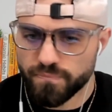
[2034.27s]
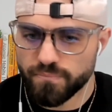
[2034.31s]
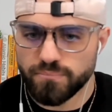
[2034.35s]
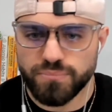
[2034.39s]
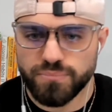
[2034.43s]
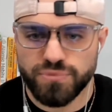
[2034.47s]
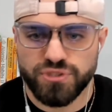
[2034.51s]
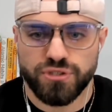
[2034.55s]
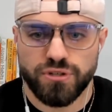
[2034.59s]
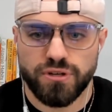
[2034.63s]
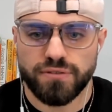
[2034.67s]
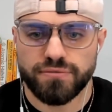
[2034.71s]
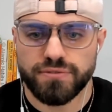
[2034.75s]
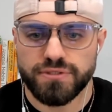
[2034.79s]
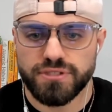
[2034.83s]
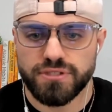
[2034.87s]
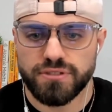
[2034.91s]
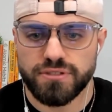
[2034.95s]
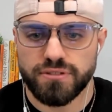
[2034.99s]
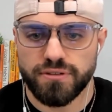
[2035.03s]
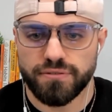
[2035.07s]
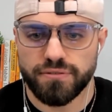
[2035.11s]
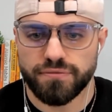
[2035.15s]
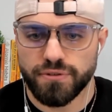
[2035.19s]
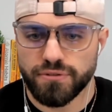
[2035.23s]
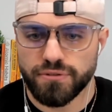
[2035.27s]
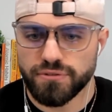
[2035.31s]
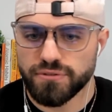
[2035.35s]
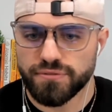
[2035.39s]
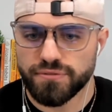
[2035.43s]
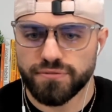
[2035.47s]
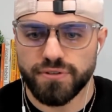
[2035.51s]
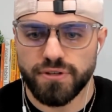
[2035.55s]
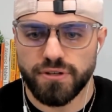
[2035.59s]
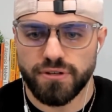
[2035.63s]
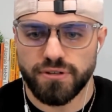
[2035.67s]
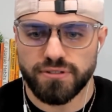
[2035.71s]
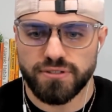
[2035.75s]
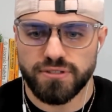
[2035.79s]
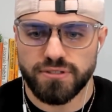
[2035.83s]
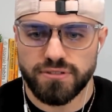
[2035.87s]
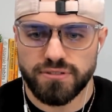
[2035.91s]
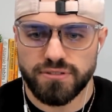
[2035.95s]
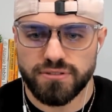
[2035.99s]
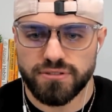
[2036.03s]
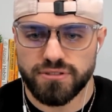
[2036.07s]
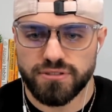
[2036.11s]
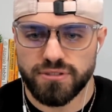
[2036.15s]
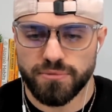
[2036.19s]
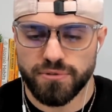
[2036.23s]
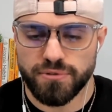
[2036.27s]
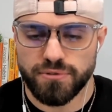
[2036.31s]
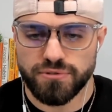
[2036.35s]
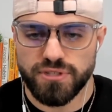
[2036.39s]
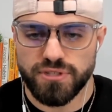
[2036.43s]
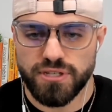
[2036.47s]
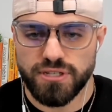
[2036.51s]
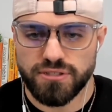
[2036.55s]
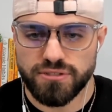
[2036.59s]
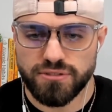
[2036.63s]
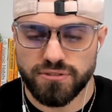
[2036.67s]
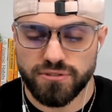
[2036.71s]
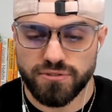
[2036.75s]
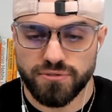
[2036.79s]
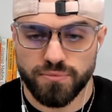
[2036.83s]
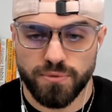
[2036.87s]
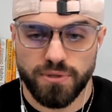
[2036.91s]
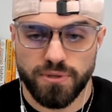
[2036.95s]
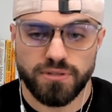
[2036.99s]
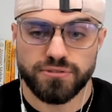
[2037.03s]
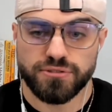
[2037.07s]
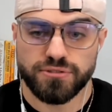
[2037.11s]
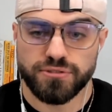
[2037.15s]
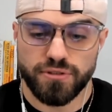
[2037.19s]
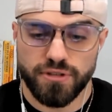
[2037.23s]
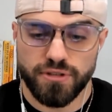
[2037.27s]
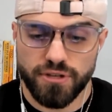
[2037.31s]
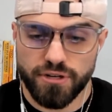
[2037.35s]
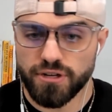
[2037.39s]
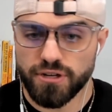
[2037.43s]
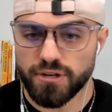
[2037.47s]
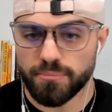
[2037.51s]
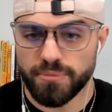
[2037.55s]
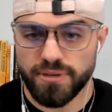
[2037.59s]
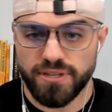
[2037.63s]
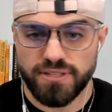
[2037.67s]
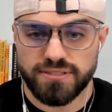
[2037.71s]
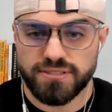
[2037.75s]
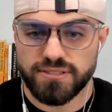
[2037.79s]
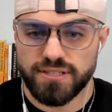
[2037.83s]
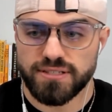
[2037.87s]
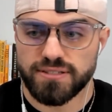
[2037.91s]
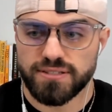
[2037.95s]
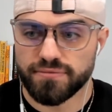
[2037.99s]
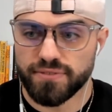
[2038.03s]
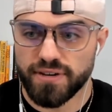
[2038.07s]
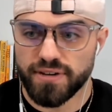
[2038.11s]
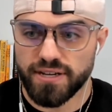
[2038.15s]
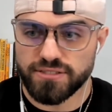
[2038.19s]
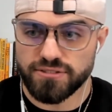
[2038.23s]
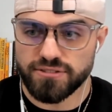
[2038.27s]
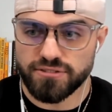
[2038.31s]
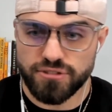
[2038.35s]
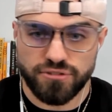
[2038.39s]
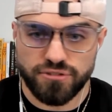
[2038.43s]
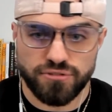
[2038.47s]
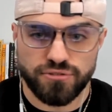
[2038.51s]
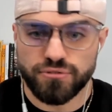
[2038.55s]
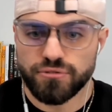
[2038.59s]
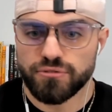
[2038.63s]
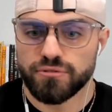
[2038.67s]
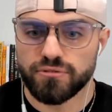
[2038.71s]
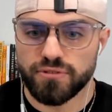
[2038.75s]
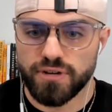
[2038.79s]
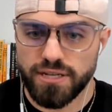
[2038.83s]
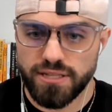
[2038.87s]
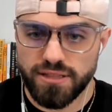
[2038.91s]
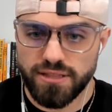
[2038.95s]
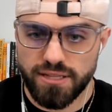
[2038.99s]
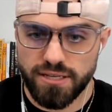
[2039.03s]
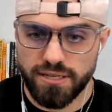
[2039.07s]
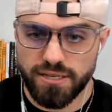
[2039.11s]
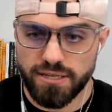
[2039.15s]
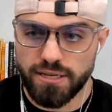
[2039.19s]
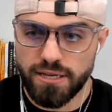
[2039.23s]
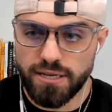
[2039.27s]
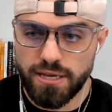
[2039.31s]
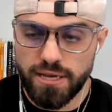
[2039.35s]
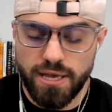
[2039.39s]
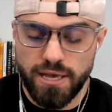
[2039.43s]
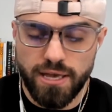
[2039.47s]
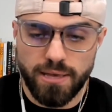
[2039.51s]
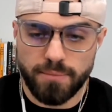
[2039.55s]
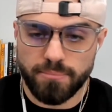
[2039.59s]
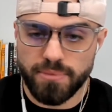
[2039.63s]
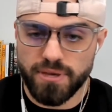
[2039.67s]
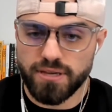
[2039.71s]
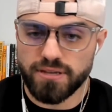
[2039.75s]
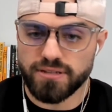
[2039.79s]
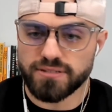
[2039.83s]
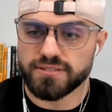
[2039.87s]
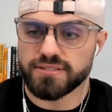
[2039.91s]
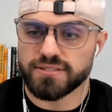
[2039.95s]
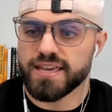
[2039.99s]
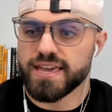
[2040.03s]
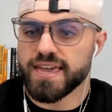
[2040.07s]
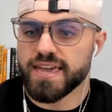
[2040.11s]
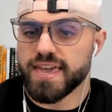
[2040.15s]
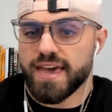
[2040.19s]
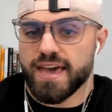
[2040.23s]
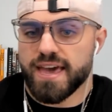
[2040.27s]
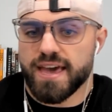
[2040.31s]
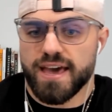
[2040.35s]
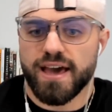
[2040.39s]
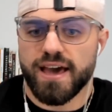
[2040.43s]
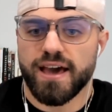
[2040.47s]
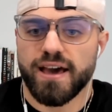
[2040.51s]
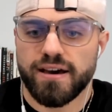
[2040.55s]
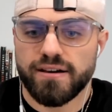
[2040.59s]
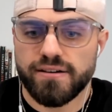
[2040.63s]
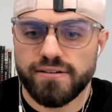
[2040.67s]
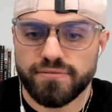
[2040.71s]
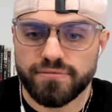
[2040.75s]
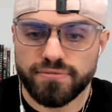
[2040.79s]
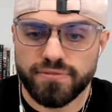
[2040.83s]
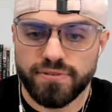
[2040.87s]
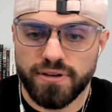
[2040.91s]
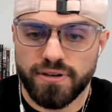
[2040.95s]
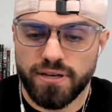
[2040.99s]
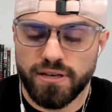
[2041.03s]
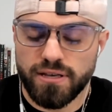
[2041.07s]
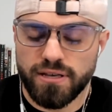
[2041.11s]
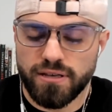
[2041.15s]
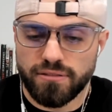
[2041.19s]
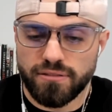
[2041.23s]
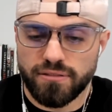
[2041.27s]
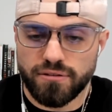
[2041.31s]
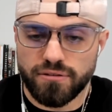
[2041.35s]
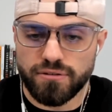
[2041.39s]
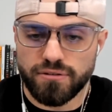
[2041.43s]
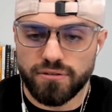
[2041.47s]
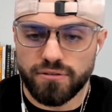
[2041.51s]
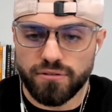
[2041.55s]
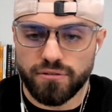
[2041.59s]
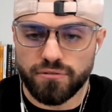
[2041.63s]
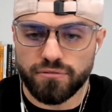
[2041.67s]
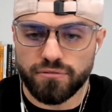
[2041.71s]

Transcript: serve as a filter feeder to some of those agents as well. So they're going to be incentivized to do the right thing because they have the